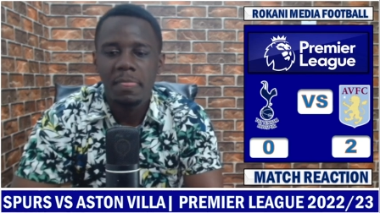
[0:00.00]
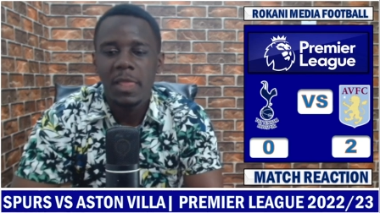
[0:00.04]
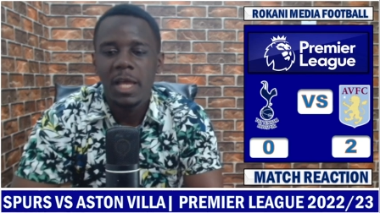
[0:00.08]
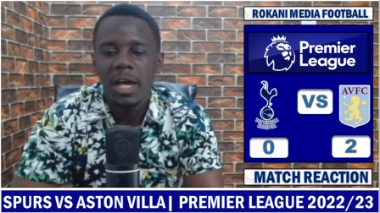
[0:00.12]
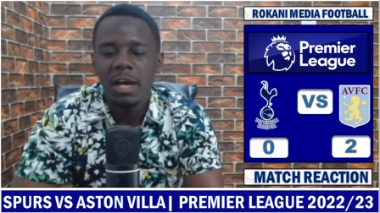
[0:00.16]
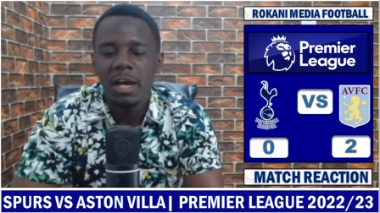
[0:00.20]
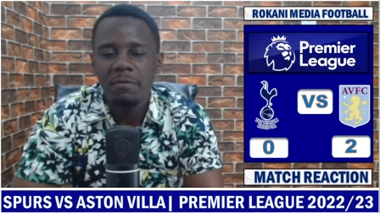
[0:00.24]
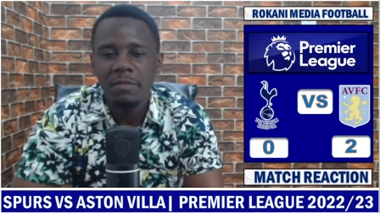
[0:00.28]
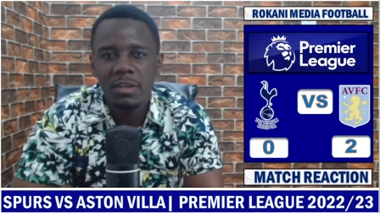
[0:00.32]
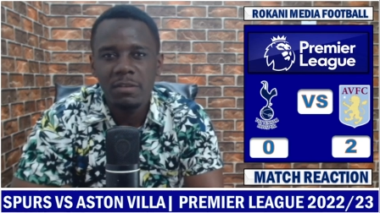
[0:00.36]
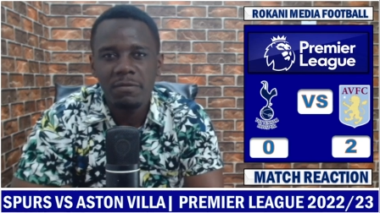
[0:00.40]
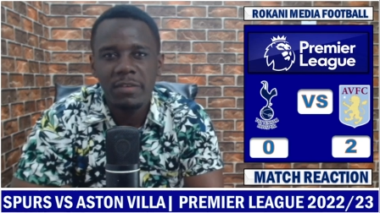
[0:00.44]

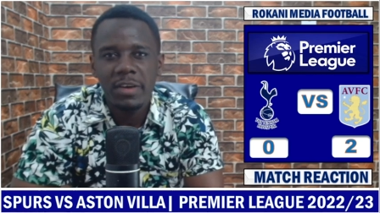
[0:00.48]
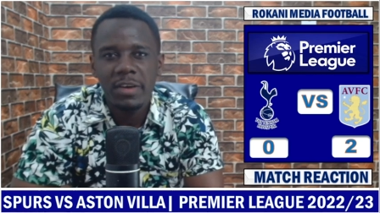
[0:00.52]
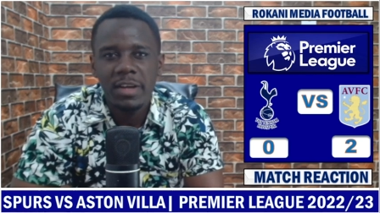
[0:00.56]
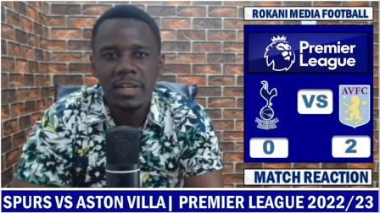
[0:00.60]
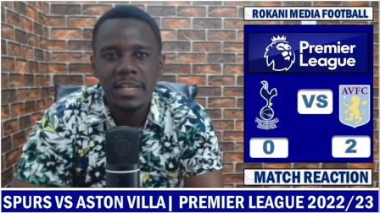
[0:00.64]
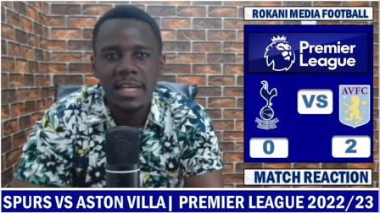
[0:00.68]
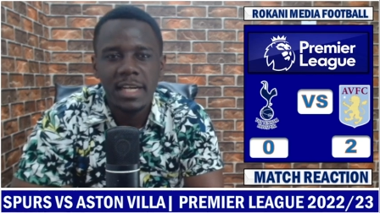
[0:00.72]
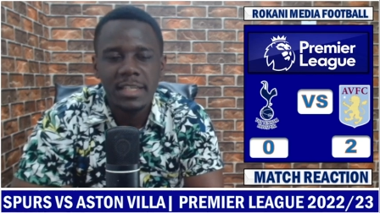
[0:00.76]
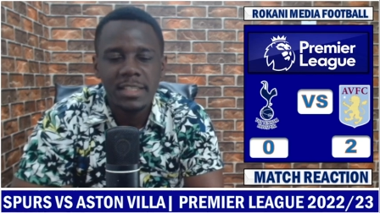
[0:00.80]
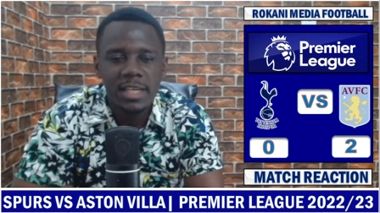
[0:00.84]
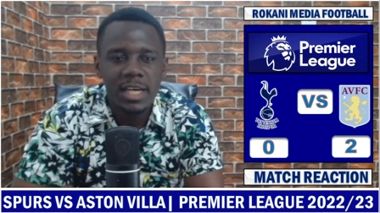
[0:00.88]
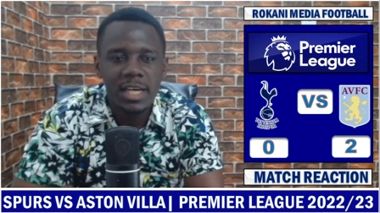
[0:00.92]
Having failed
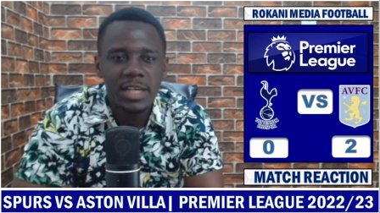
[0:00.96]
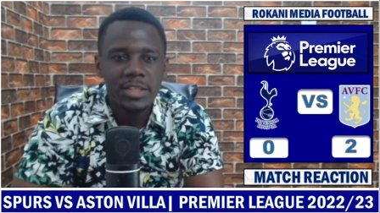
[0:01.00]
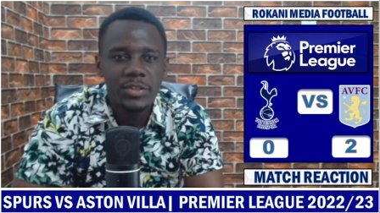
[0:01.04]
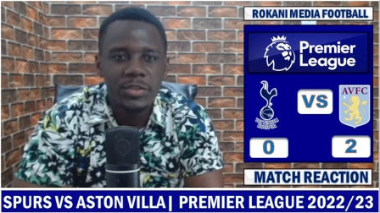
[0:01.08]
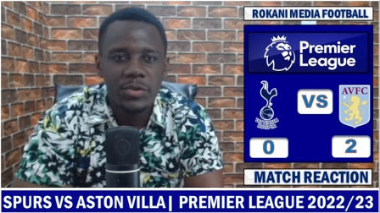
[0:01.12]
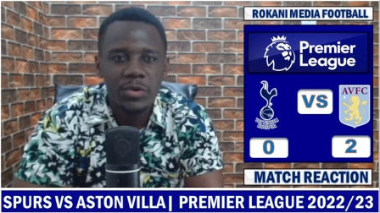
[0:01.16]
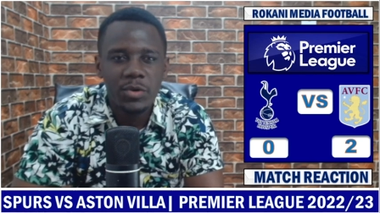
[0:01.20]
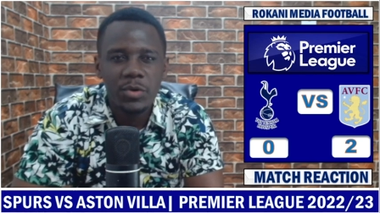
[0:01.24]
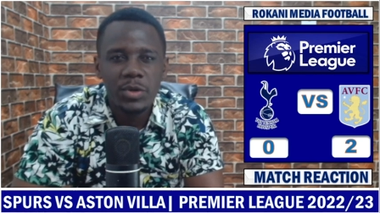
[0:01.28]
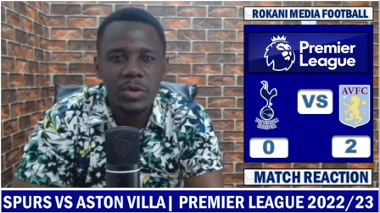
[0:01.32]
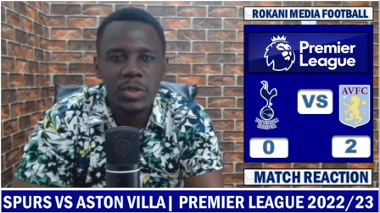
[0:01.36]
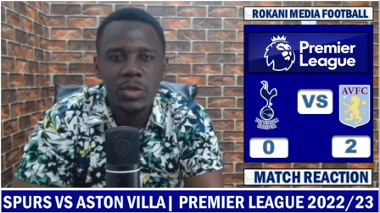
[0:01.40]
at
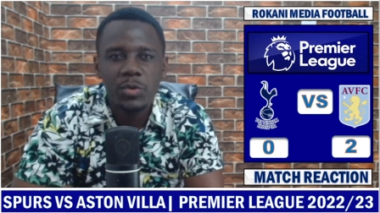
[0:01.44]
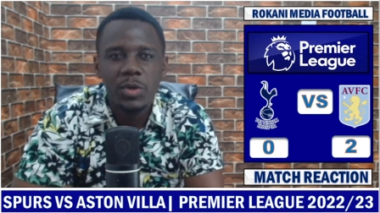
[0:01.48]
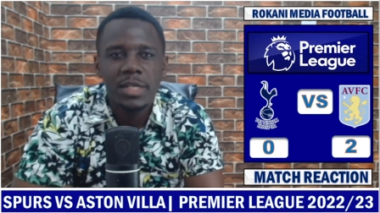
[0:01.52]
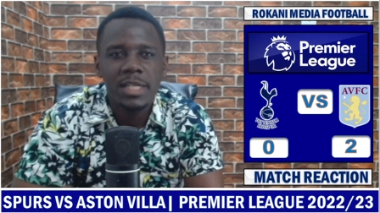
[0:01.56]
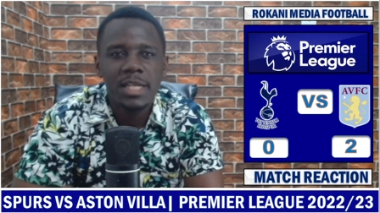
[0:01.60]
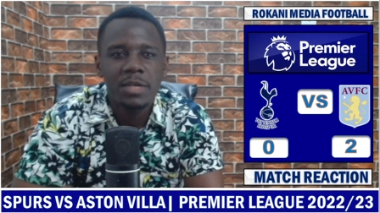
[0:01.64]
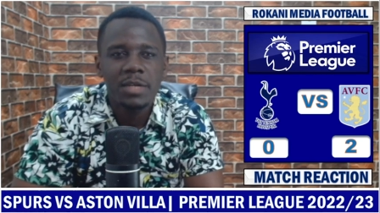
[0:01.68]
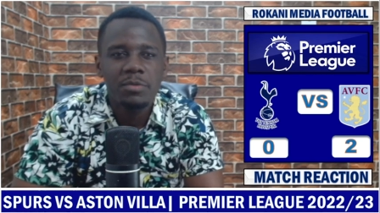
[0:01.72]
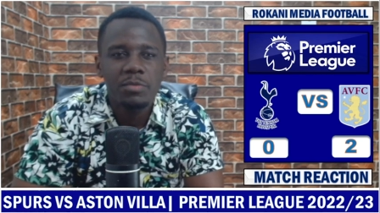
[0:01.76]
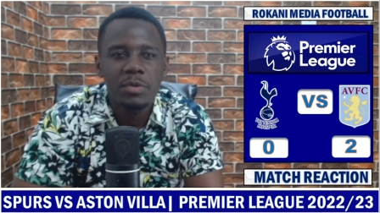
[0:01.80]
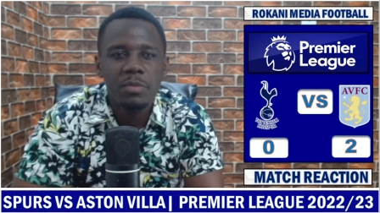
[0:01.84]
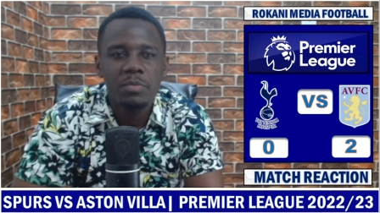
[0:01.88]
Arsenal, he went
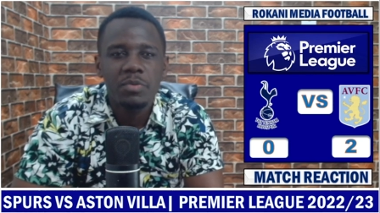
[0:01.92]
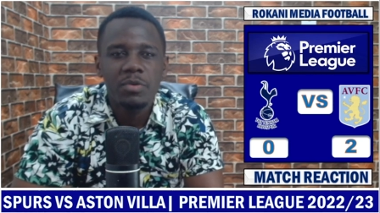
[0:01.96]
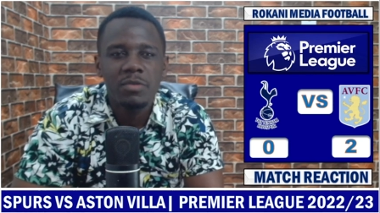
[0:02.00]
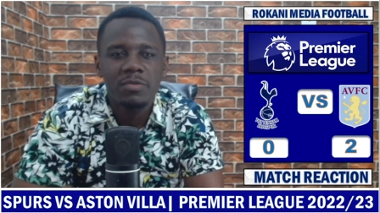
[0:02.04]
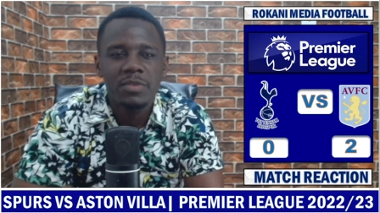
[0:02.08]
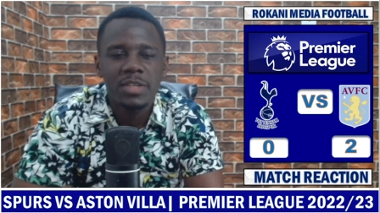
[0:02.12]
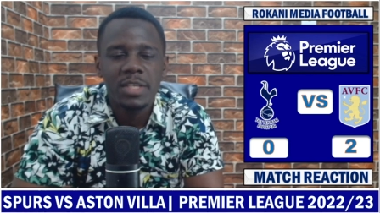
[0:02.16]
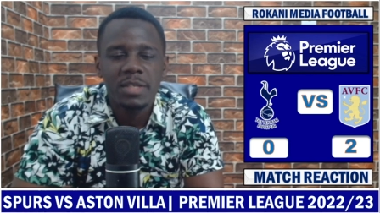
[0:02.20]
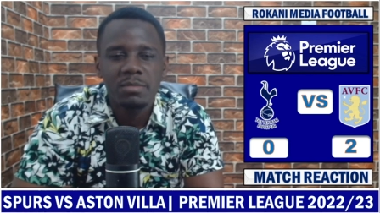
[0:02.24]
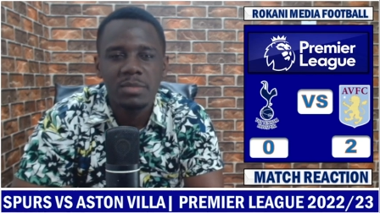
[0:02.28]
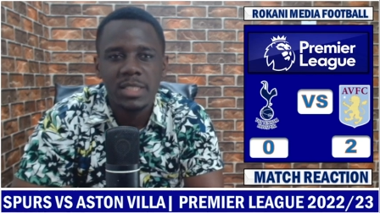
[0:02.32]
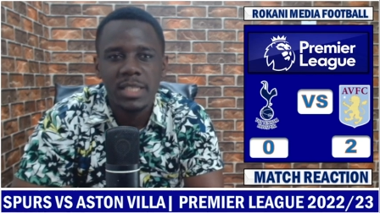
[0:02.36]
and reproved
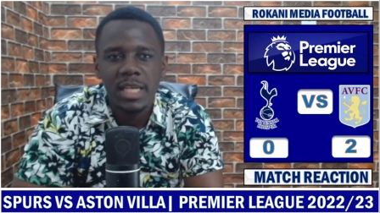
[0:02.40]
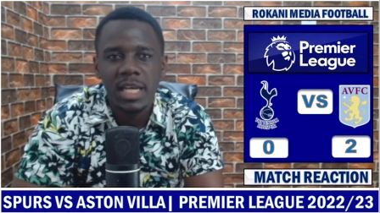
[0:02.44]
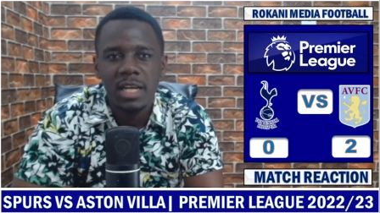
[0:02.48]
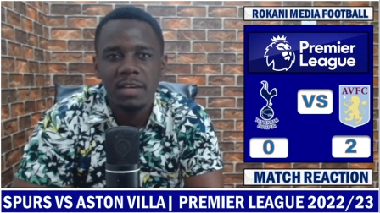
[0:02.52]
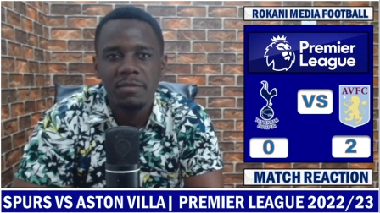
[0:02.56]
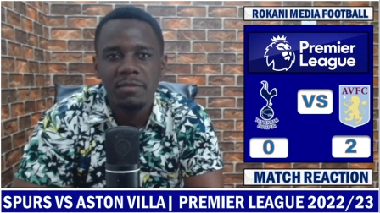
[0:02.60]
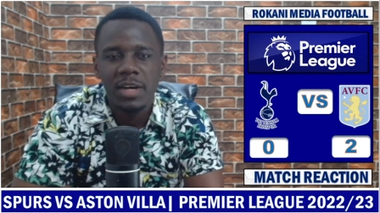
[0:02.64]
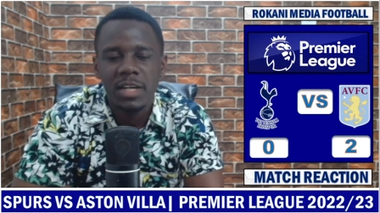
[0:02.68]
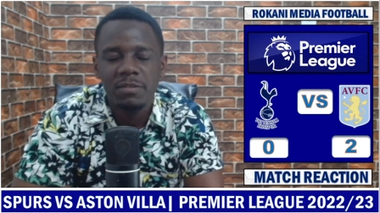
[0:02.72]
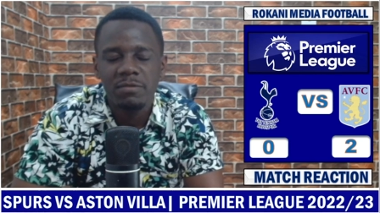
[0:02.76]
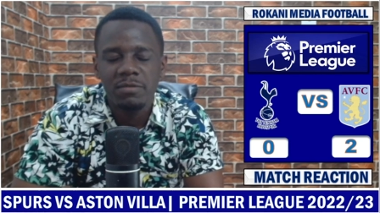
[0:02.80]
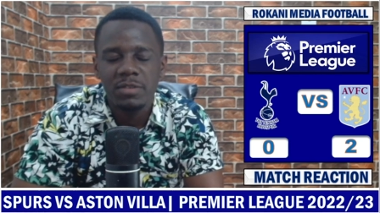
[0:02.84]
himself
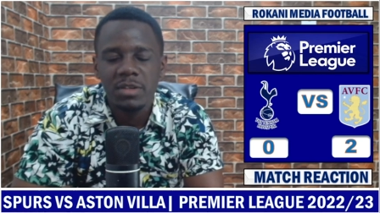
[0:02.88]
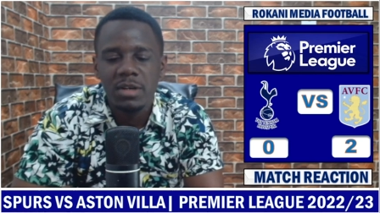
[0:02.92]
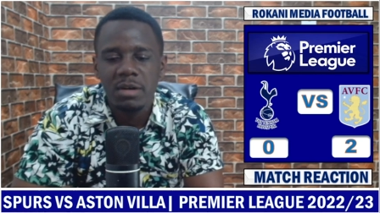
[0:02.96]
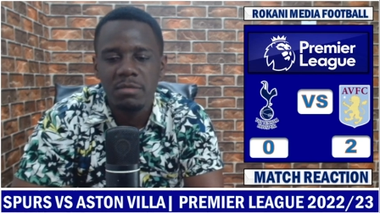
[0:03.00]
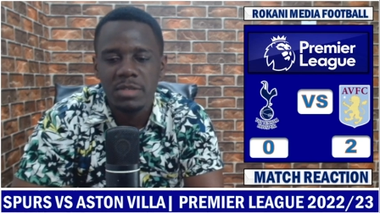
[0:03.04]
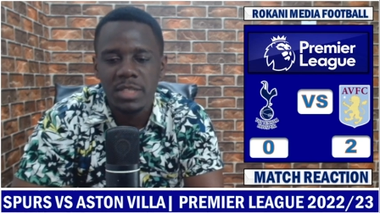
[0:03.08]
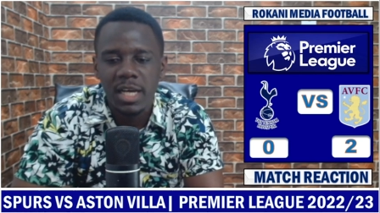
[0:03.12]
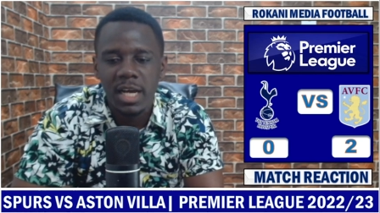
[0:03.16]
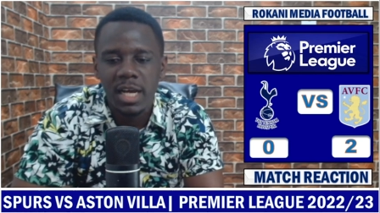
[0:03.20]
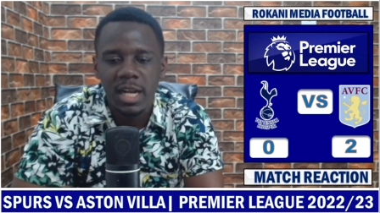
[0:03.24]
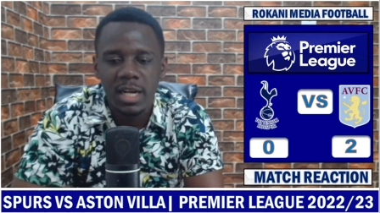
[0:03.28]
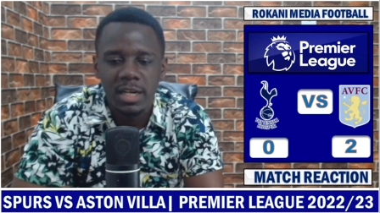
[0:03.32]
at
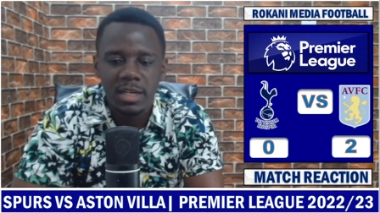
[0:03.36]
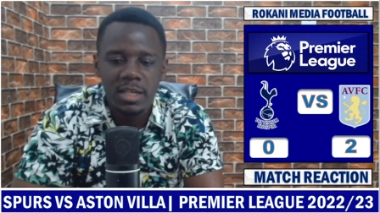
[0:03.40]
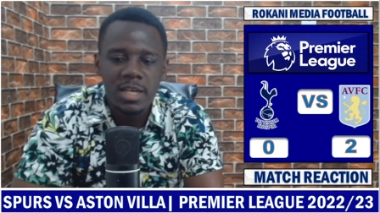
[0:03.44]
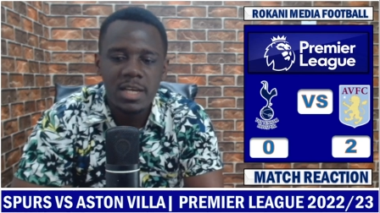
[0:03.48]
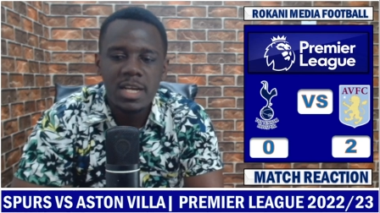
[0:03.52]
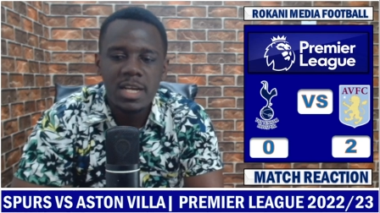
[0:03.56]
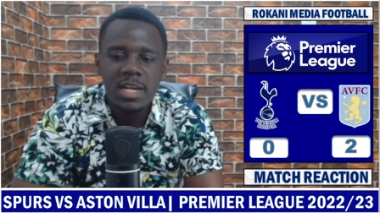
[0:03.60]
Villarreal.